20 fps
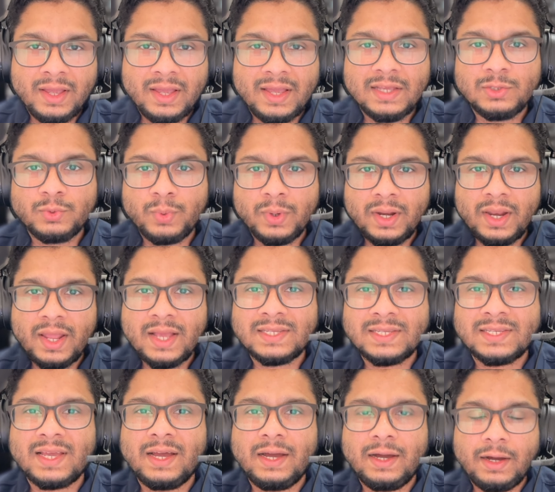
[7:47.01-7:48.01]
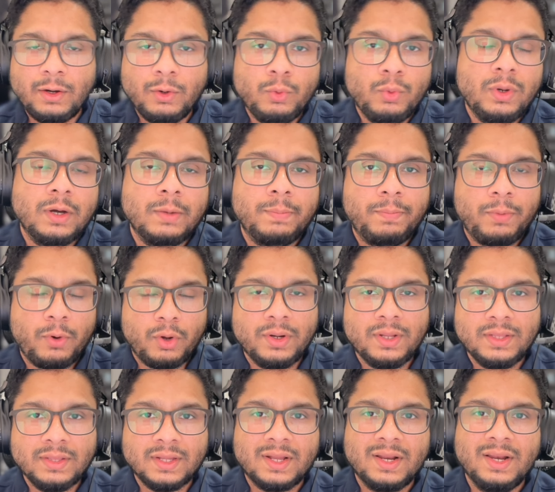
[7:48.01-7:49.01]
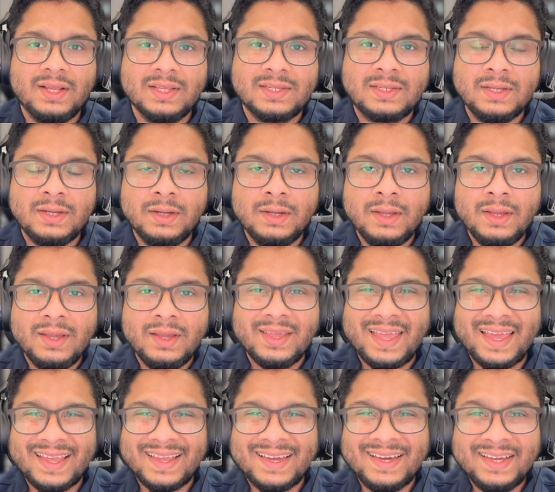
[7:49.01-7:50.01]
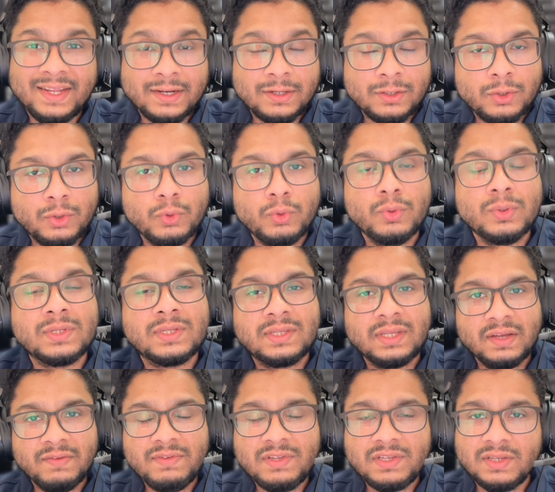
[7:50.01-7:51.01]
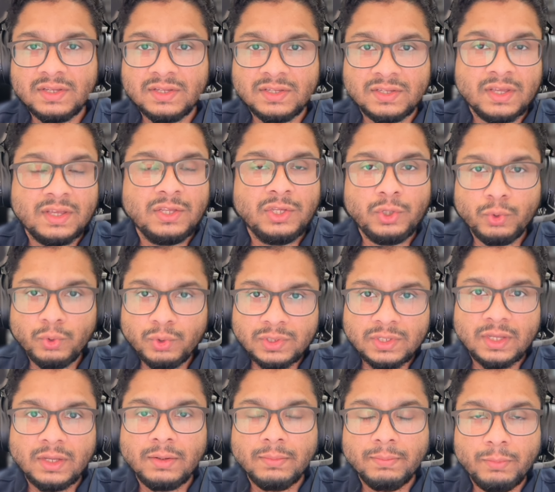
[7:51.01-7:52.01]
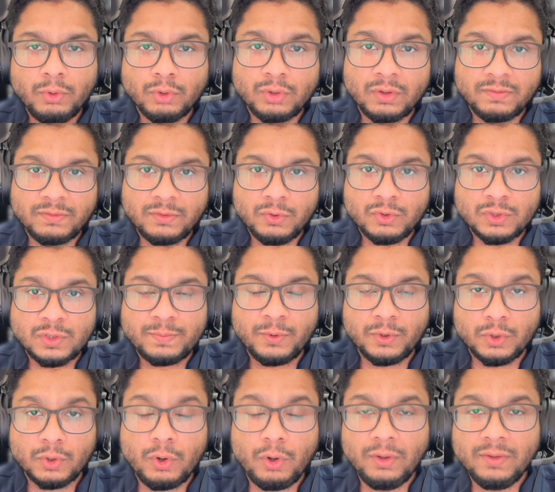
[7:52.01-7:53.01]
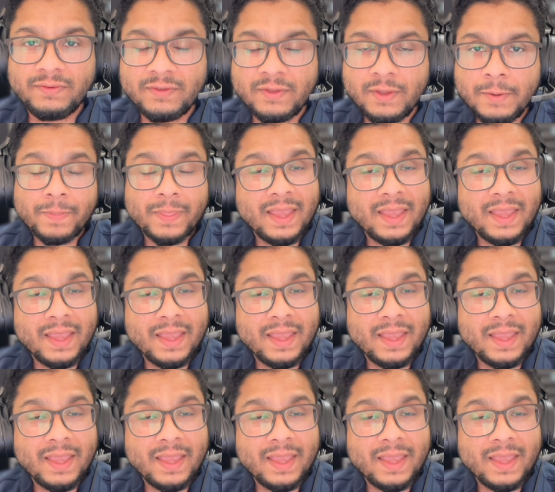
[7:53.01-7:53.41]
as well as how a pod in the cluster can connect to services using both of those protocols.